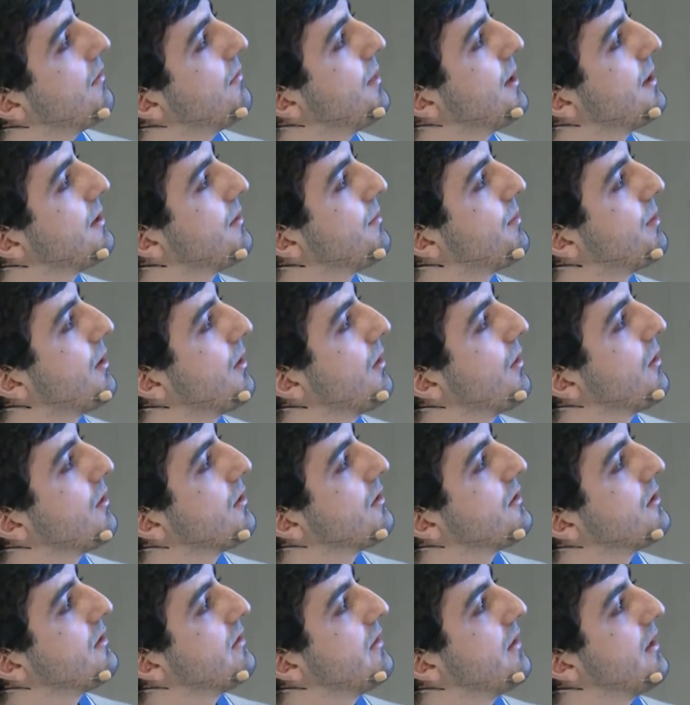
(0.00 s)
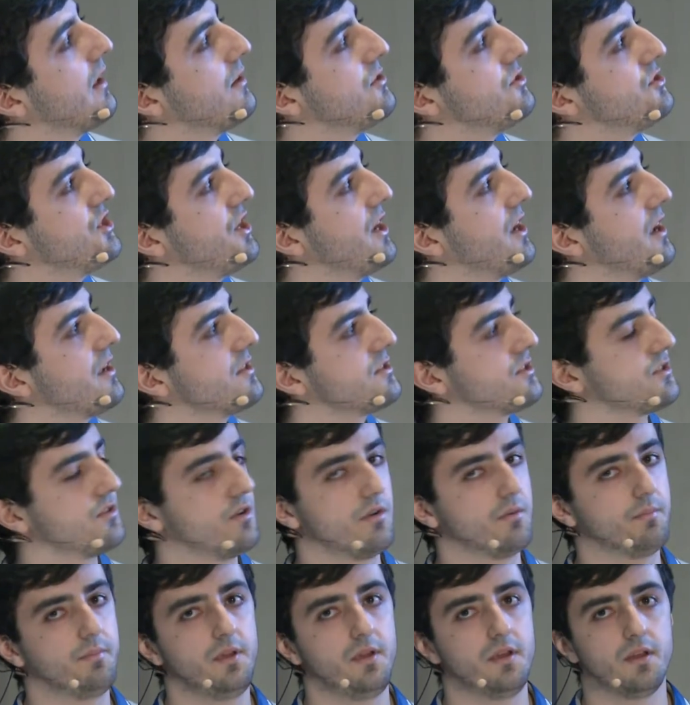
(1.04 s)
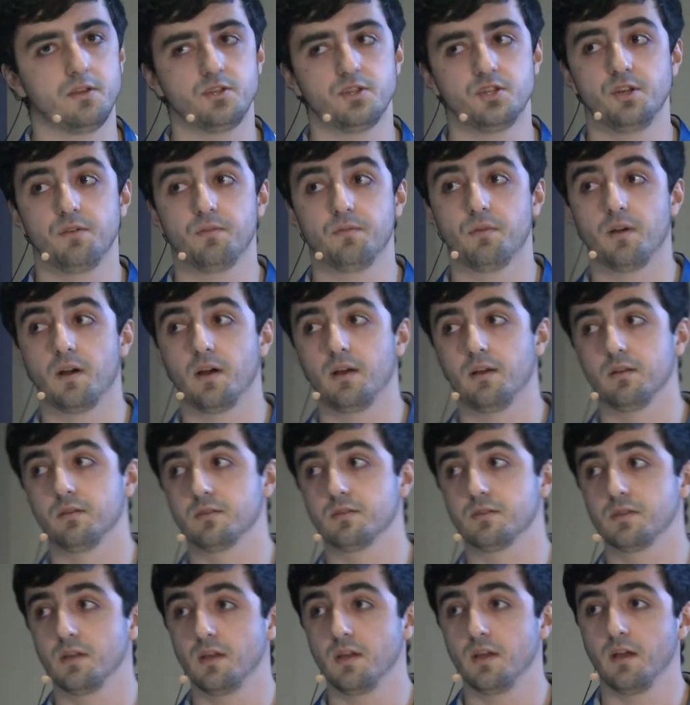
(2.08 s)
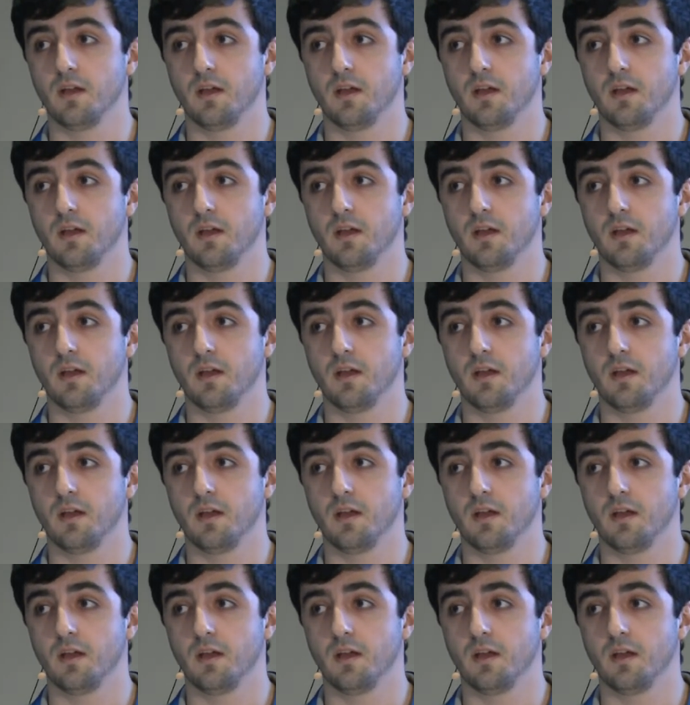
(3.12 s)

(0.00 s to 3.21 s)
better priority than JS or PNG files.